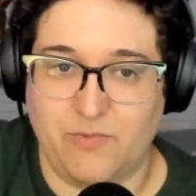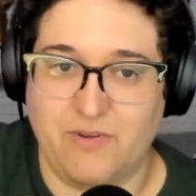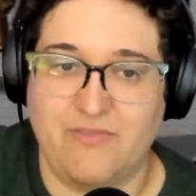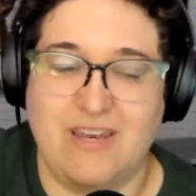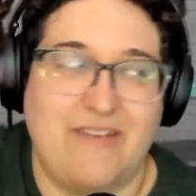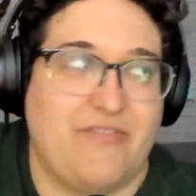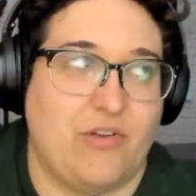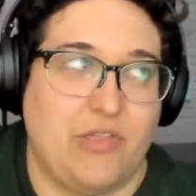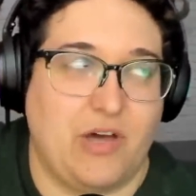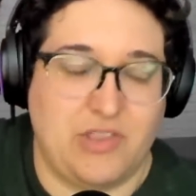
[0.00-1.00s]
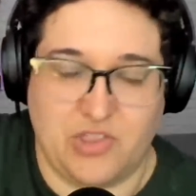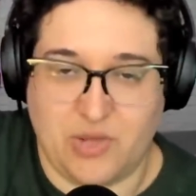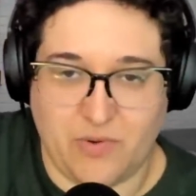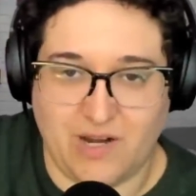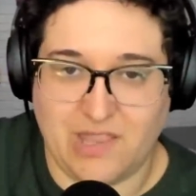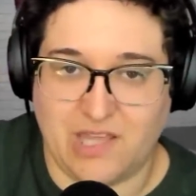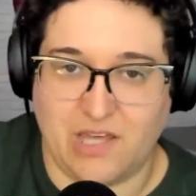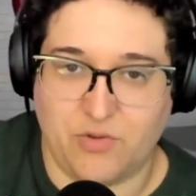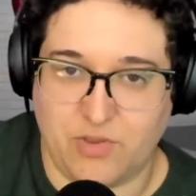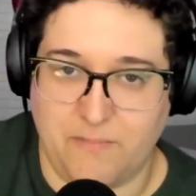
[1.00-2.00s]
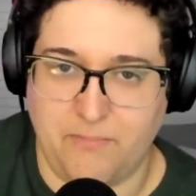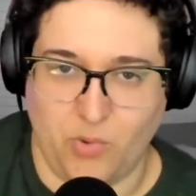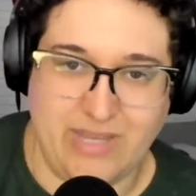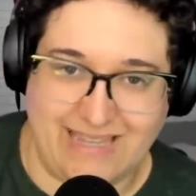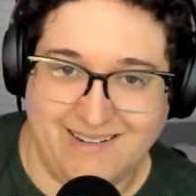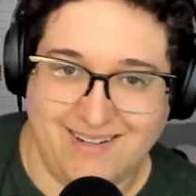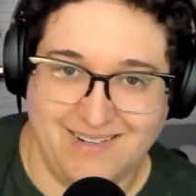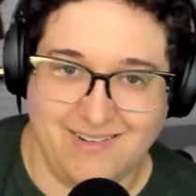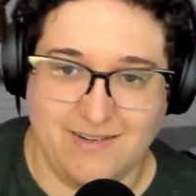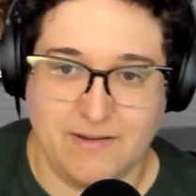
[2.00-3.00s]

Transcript: would have never thought that they were anything other than buoyant.